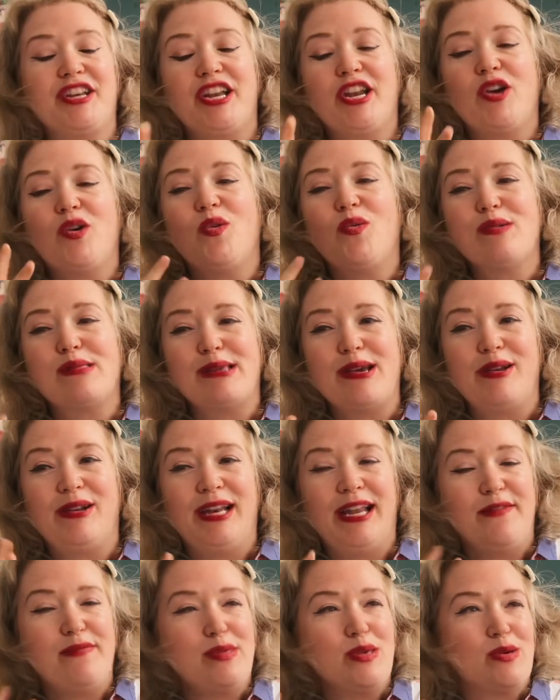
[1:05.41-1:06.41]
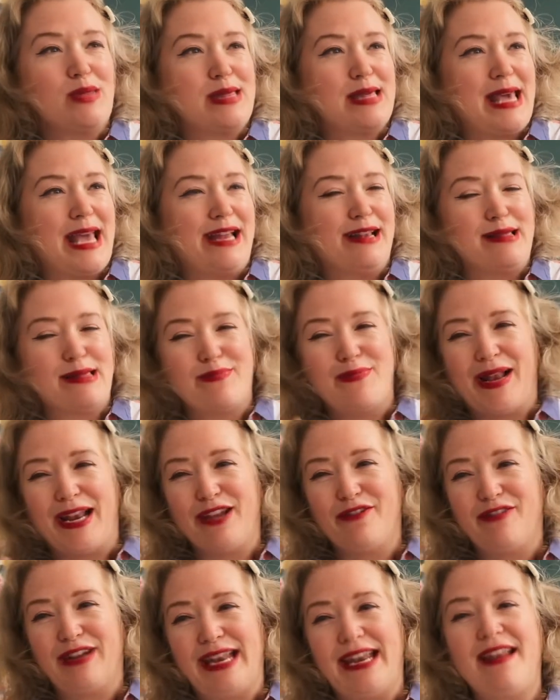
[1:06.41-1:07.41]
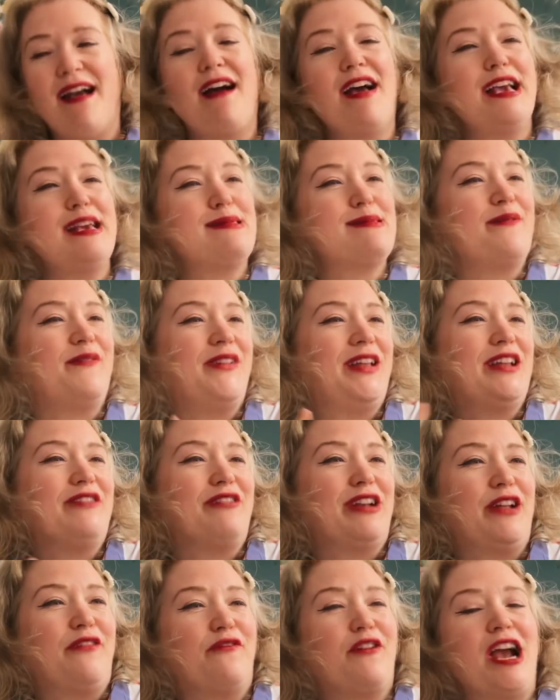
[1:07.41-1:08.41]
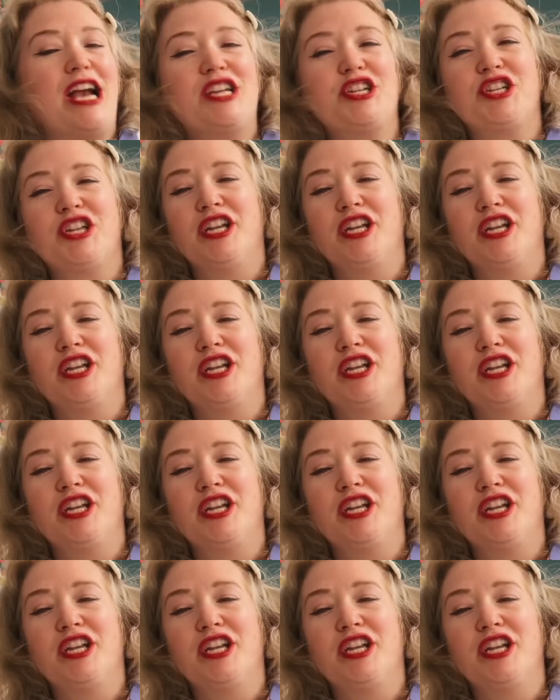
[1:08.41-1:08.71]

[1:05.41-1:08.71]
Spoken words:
And it also leaves your skin smelling really nice and feeling really fresh.